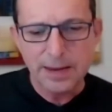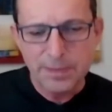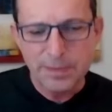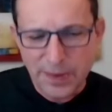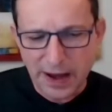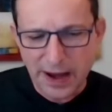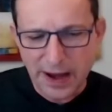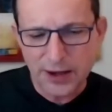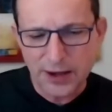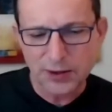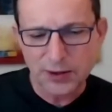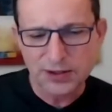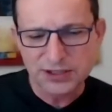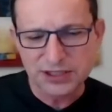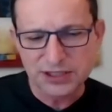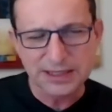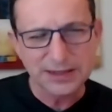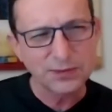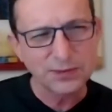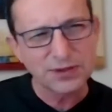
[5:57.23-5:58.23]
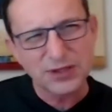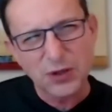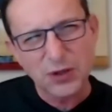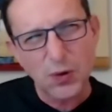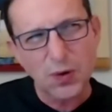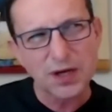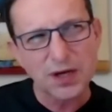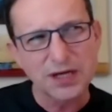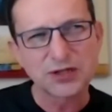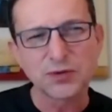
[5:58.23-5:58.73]
biology, and I wasn't
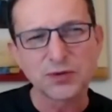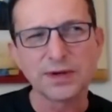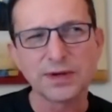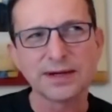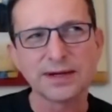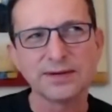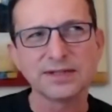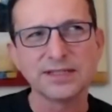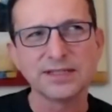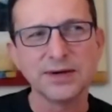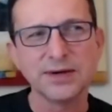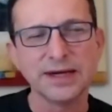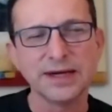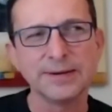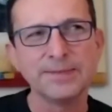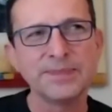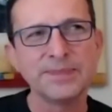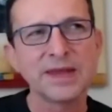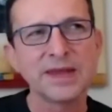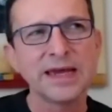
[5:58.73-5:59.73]
quite sure what I was doing.